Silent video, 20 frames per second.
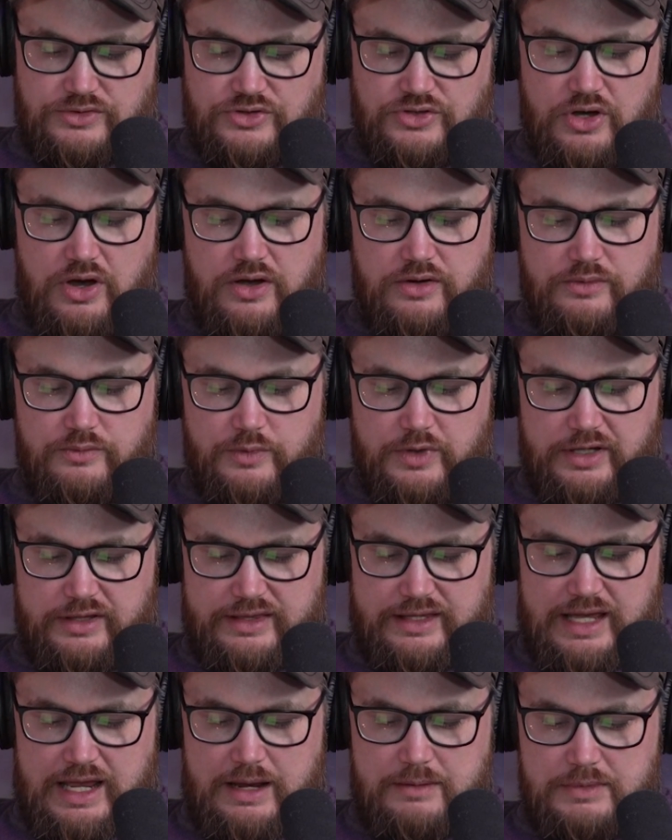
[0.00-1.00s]
done
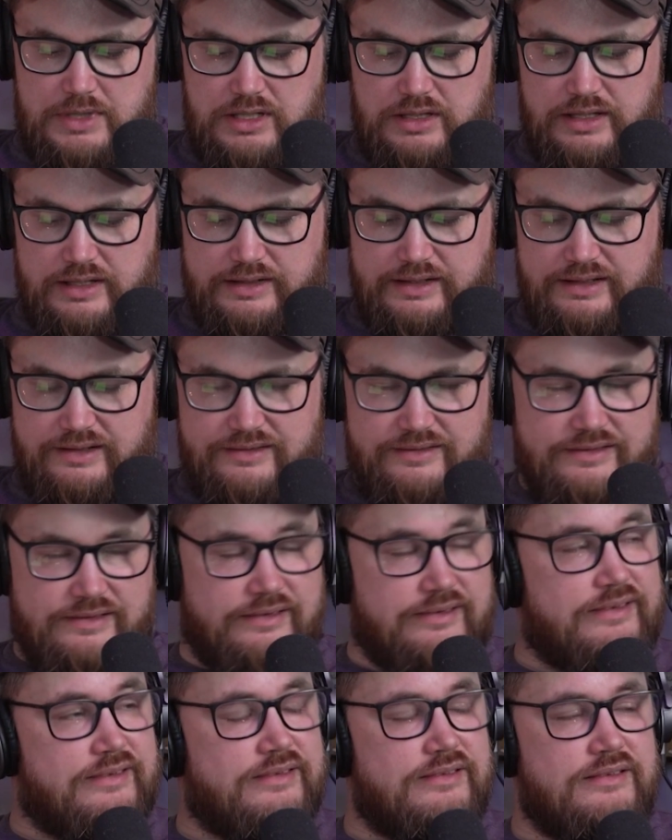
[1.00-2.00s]
with game collecting. It's
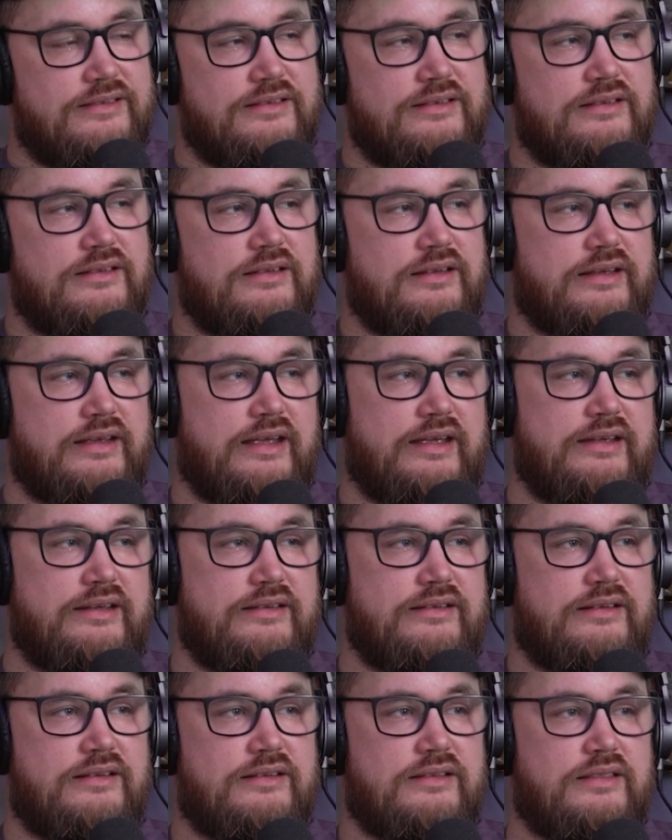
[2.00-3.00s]
just
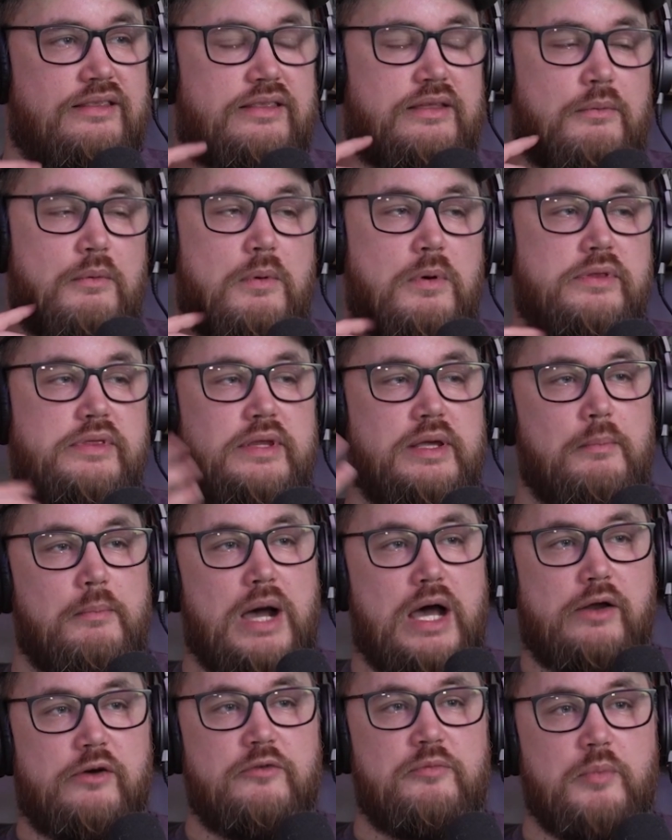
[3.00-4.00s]
like the
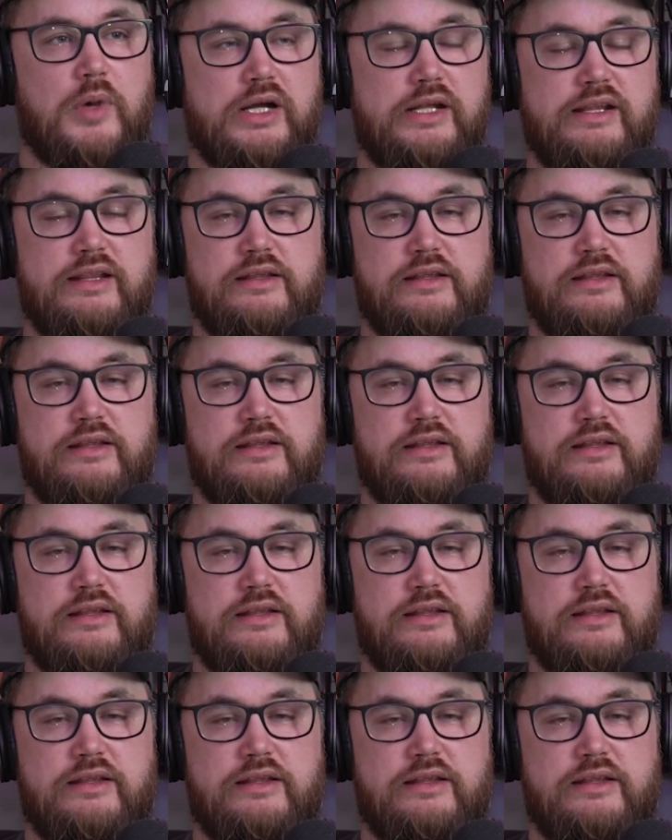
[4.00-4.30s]
amount of money